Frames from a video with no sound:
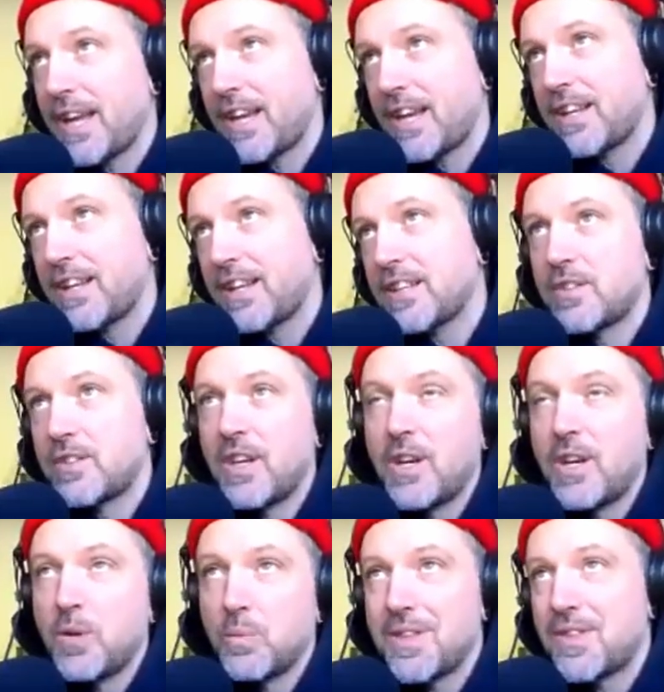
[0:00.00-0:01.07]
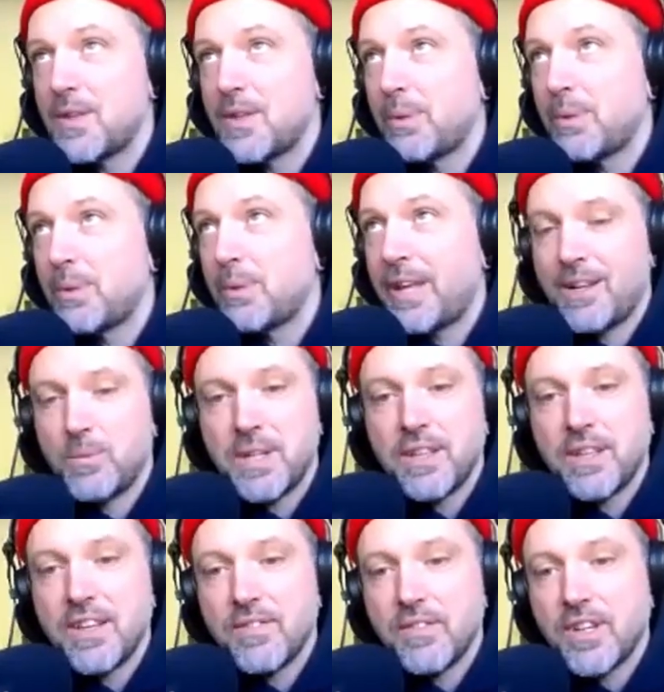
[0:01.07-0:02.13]
the planets, with the
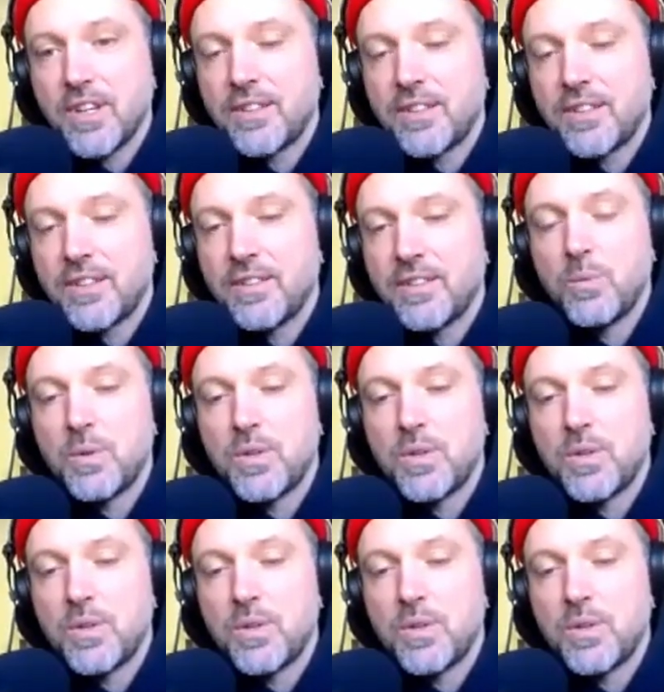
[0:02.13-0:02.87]
planet we live on,